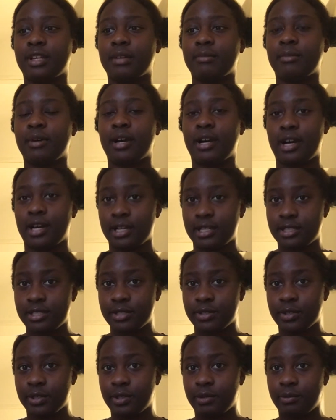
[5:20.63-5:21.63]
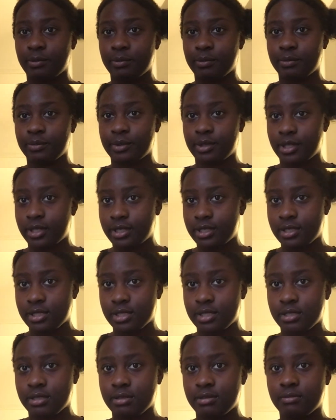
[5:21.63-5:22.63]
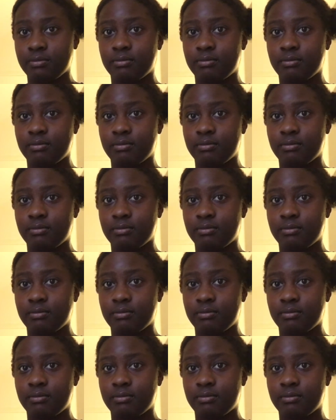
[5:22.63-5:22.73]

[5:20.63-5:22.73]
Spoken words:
like my ice cream case,